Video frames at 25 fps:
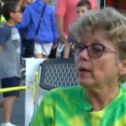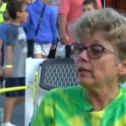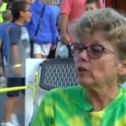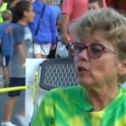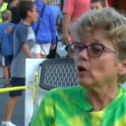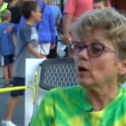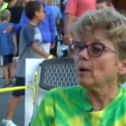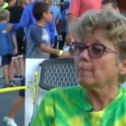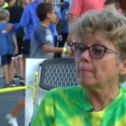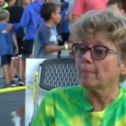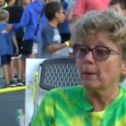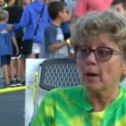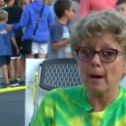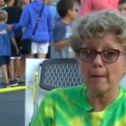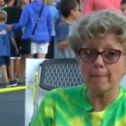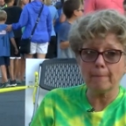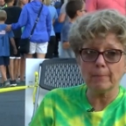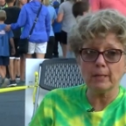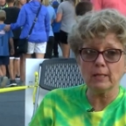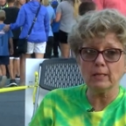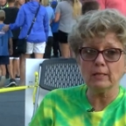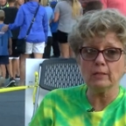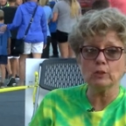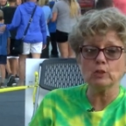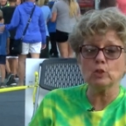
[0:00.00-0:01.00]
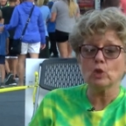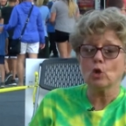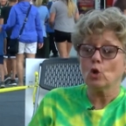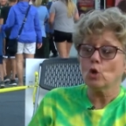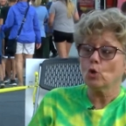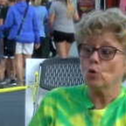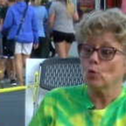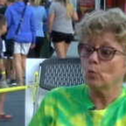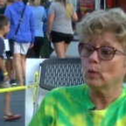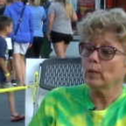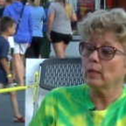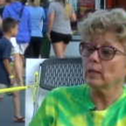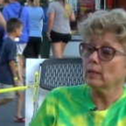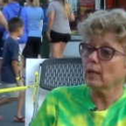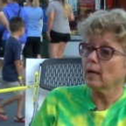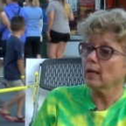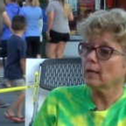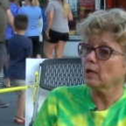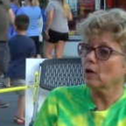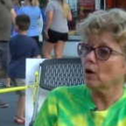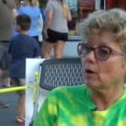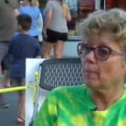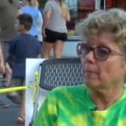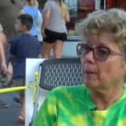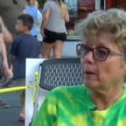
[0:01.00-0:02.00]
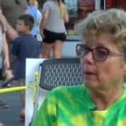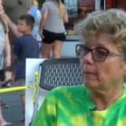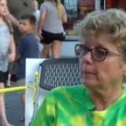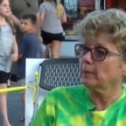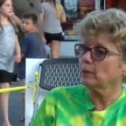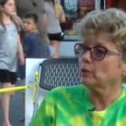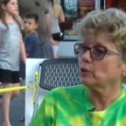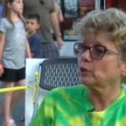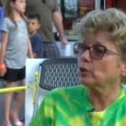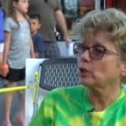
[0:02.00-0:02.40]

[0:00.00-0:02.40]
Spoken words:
with our puppies, we like our puppies